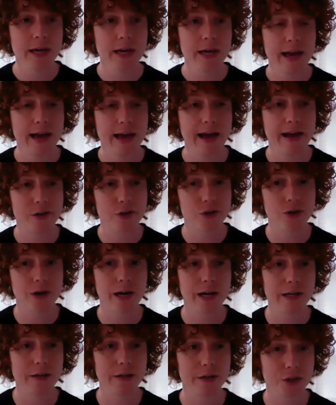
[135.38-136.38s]
at
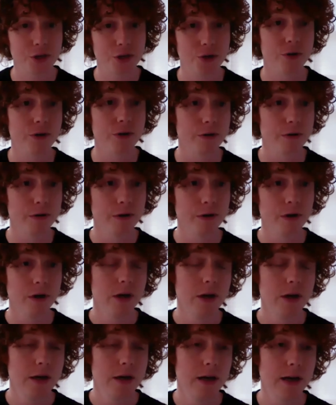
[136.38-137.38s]
trying to cure
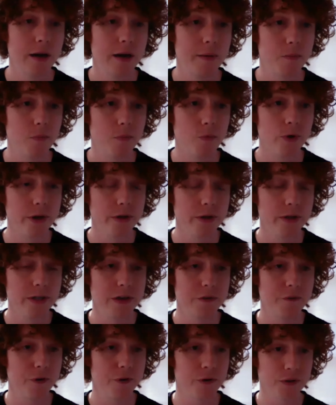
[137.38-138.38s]
um, really
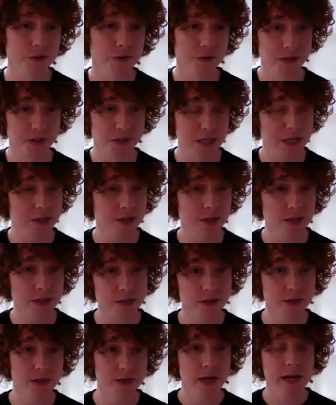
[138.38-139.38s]
difficult diseases.
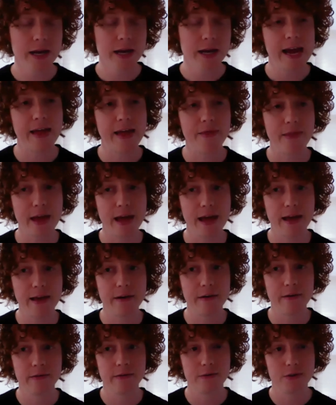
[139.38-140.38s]
And
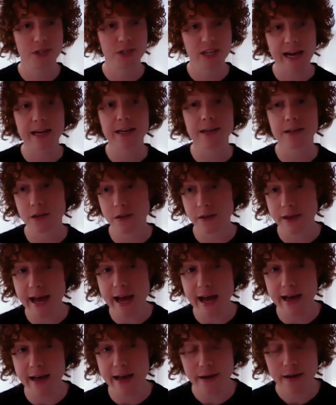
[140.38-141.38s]
then second to
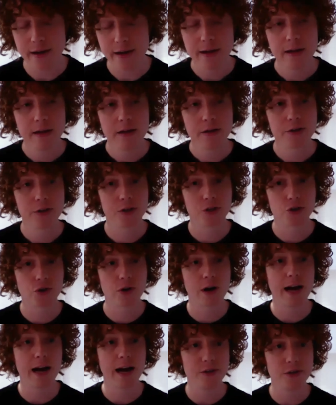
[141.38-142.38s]
that, to
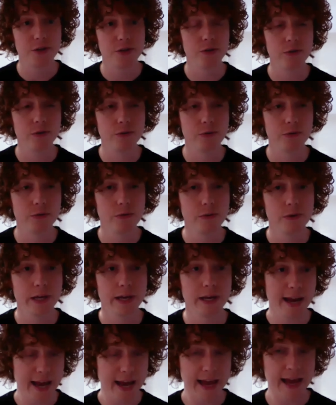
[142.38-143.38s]
try to
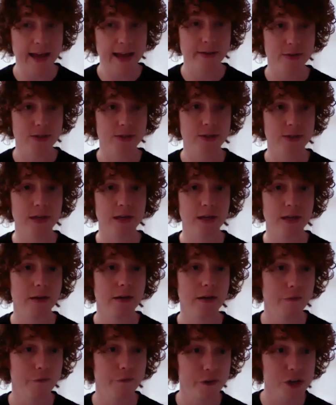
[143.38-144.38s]
enhance the
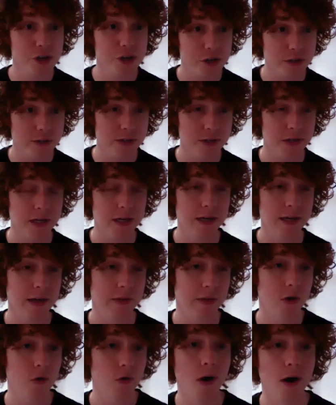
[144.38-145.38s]
efficiency and
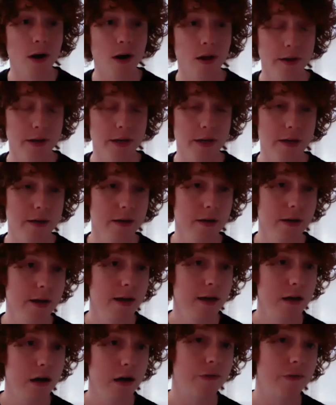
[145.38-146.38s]
the quality
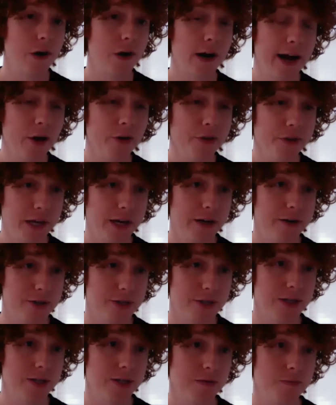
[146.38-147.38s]
of our healthcare
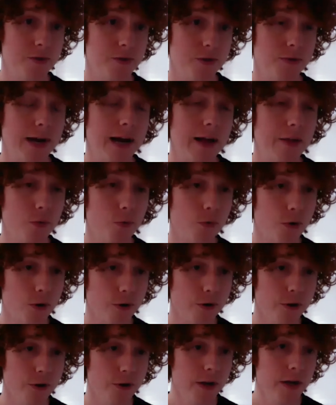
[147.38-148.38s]
systems around the
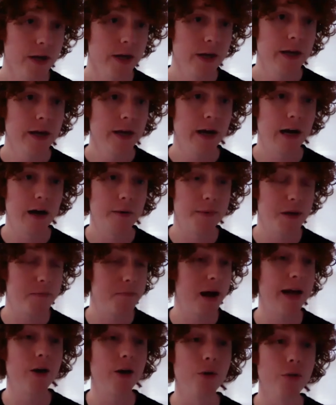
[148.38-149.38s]
world um, in
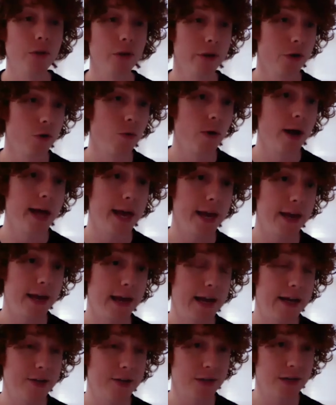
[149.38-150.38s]
my own little way
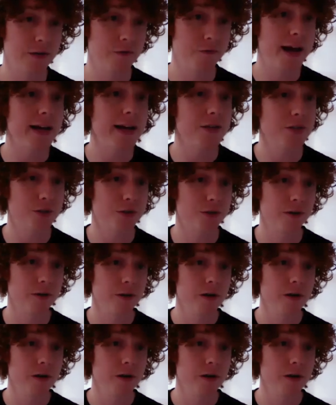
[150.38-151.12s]
as an investor,